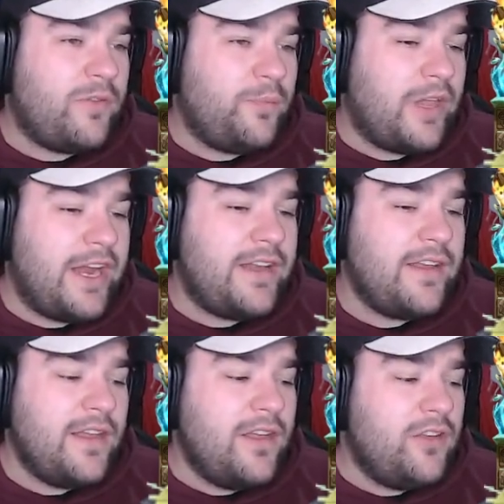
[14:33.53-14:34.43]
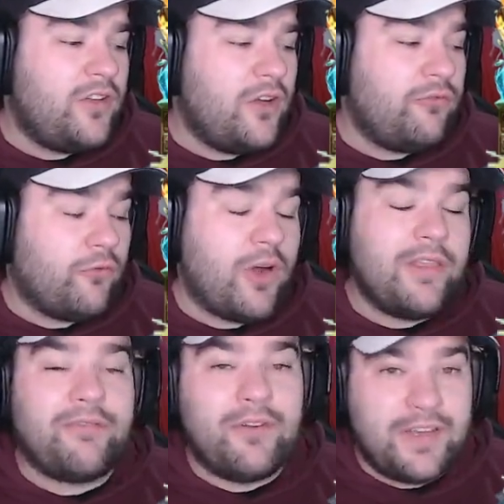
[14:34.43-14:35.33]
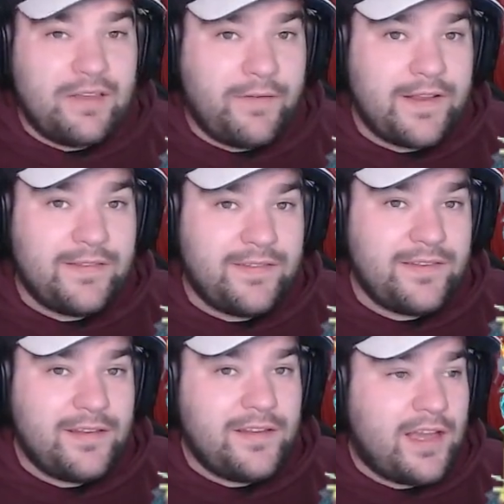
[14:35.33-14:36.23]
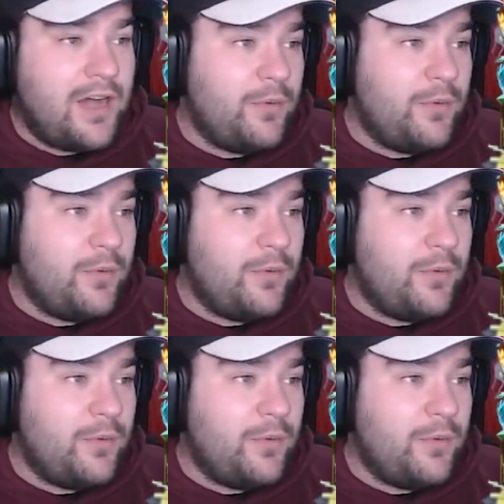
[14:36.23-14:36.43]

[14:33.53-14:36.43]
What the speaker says: blade goes right through defense. We